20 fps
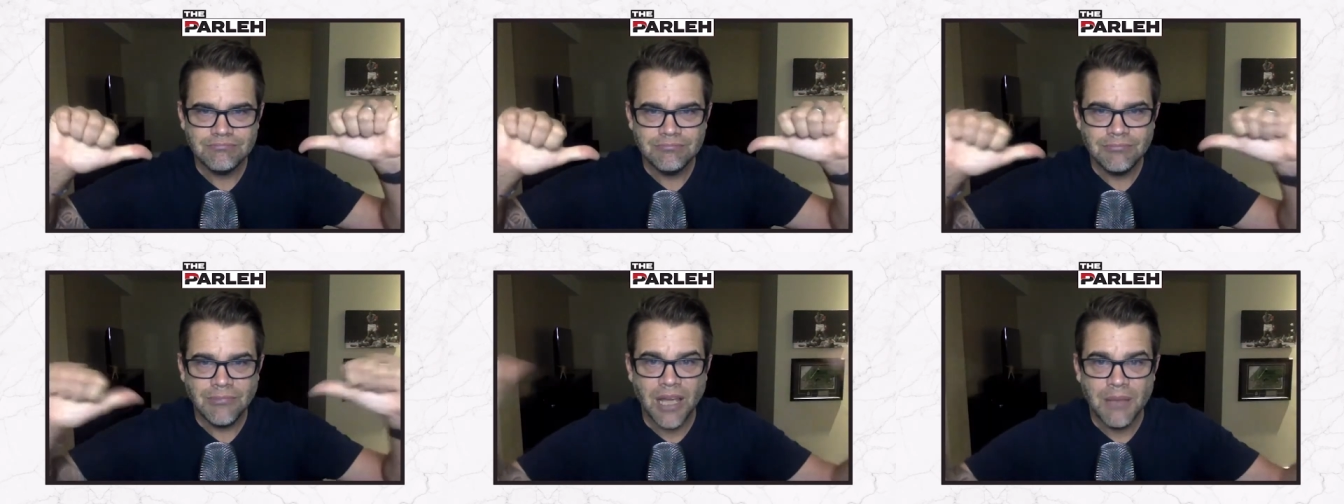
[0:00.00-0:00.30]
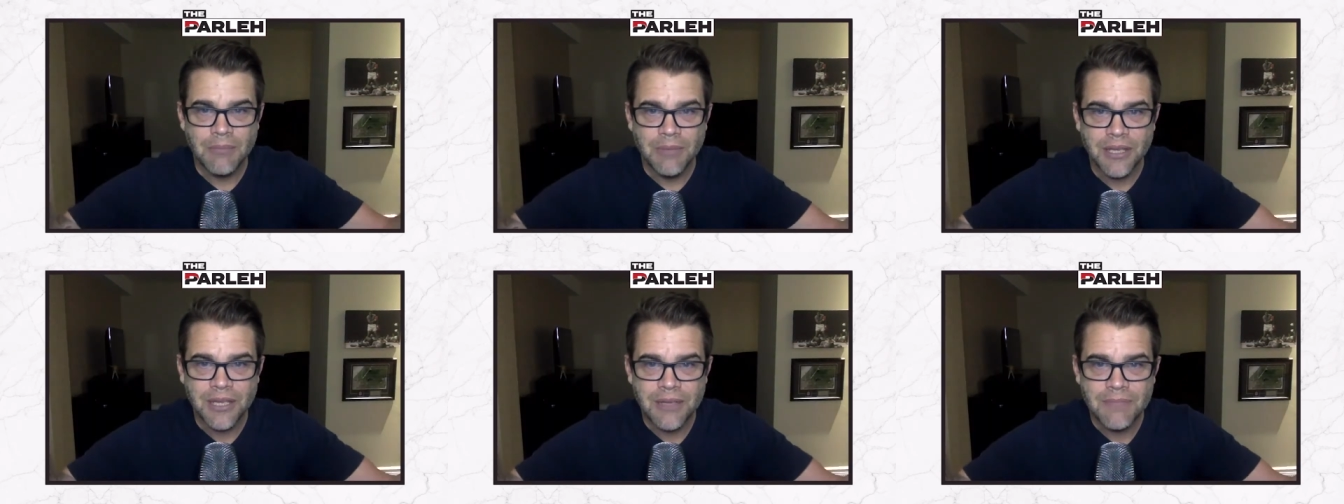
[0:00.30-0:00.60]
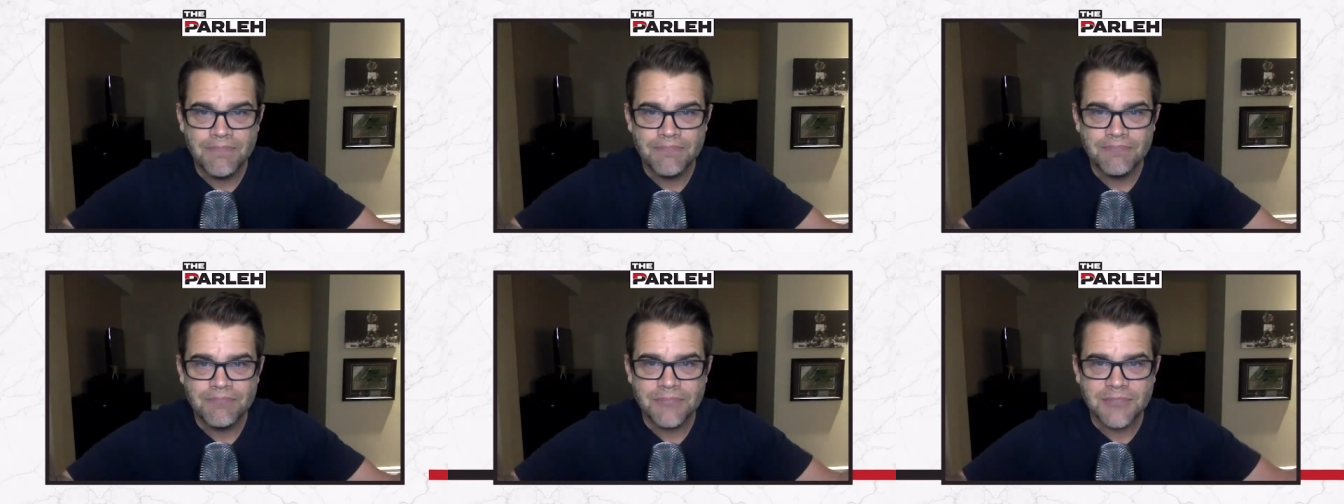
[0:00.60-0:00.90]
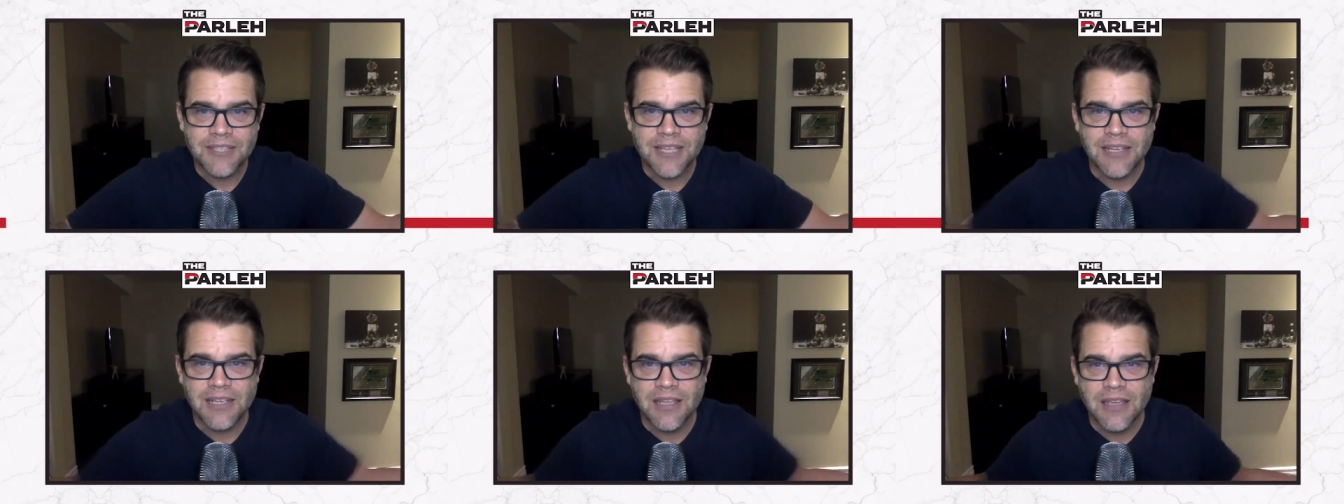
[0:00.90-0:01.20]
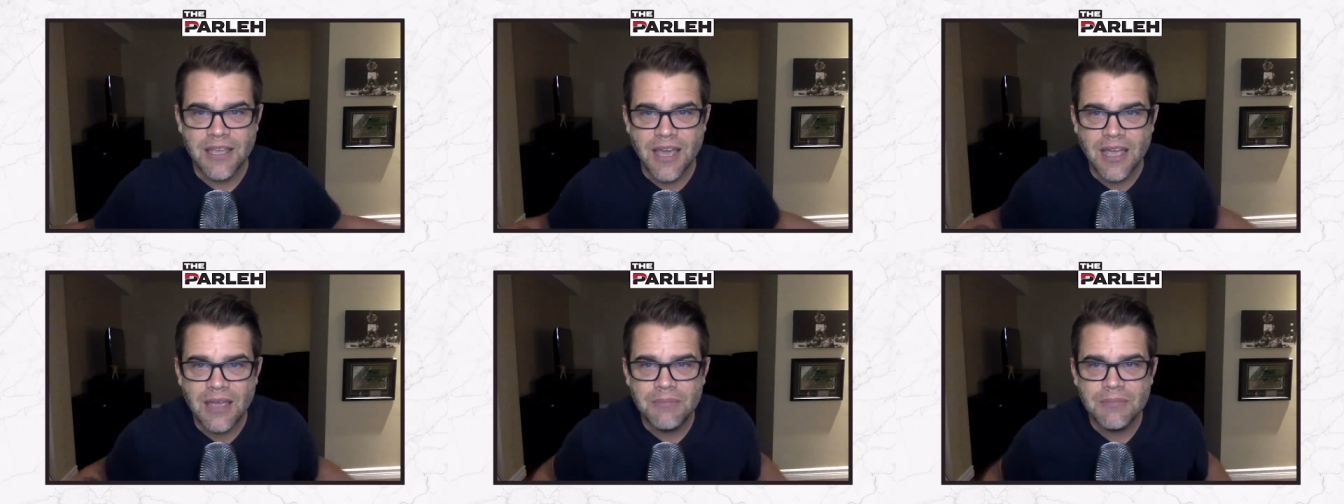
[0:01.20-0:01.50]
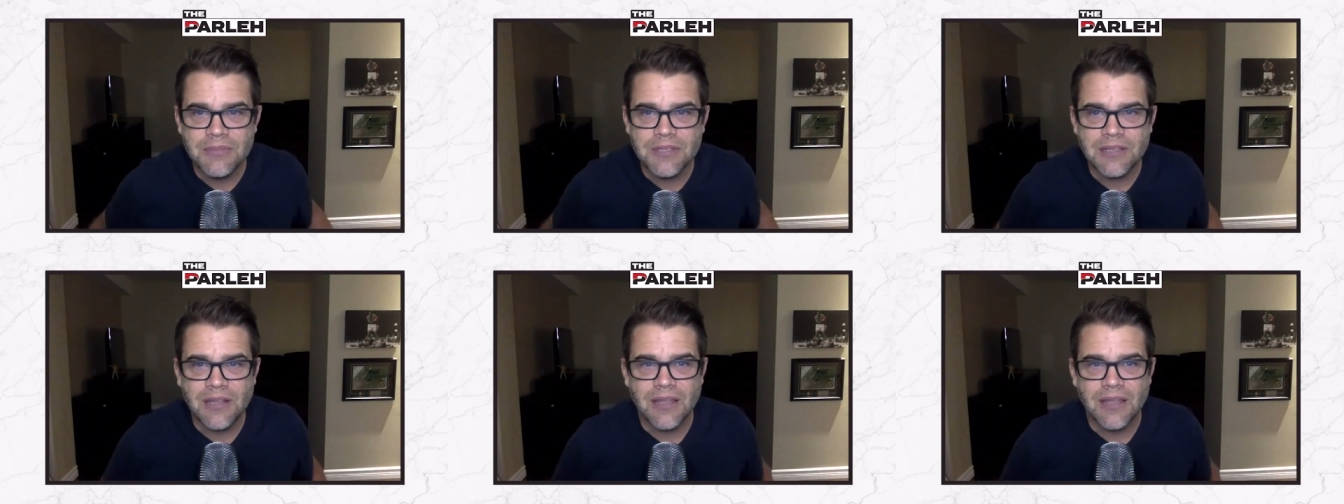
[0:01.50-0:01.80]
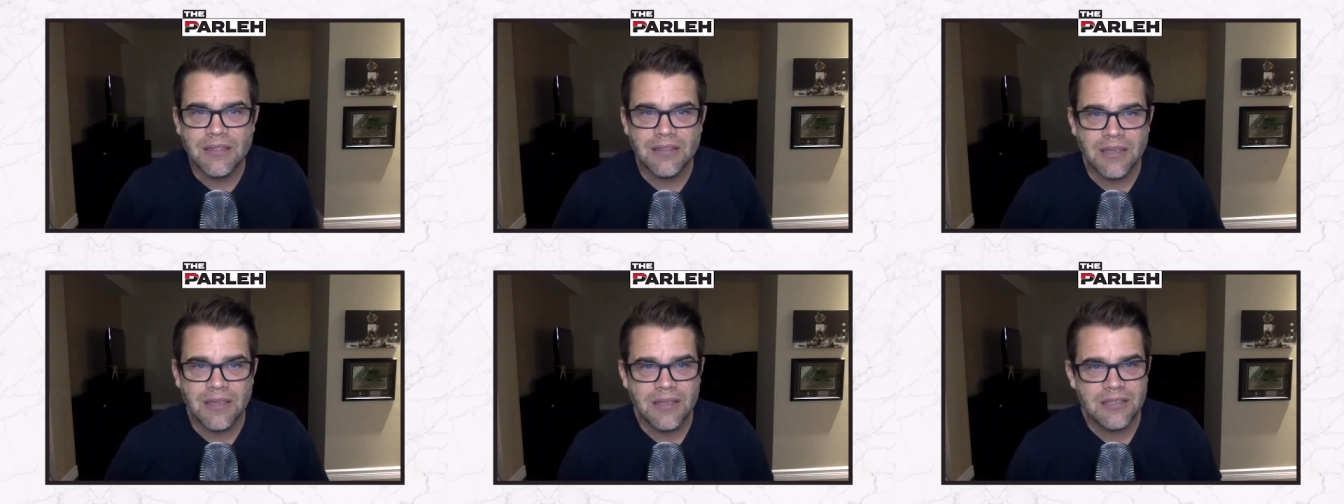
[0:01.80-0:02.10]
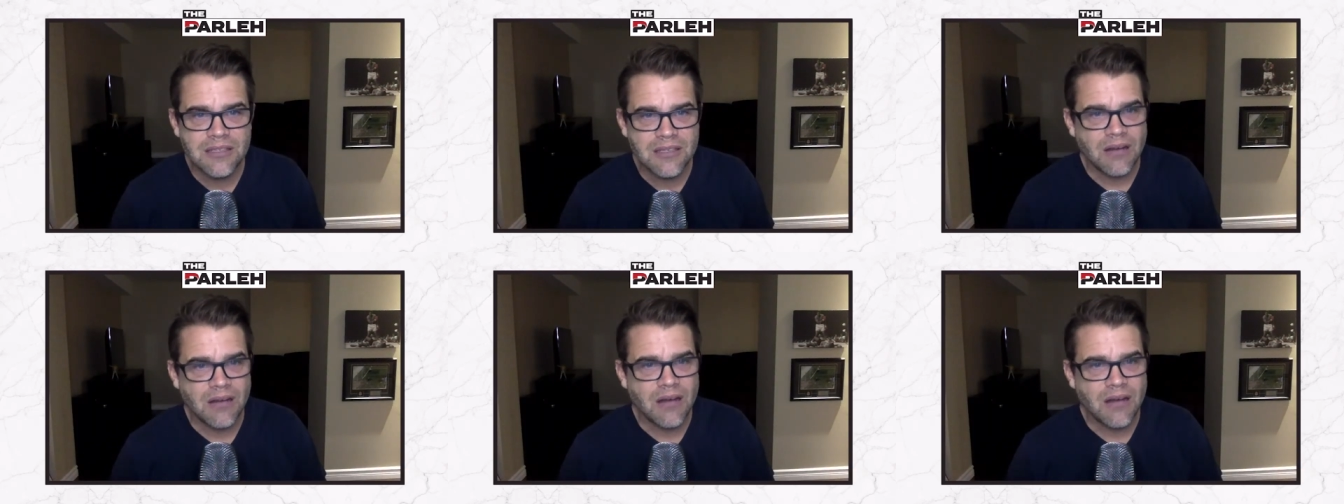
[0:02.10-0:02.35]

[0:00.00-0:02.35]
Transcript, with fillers: like me telling you games like these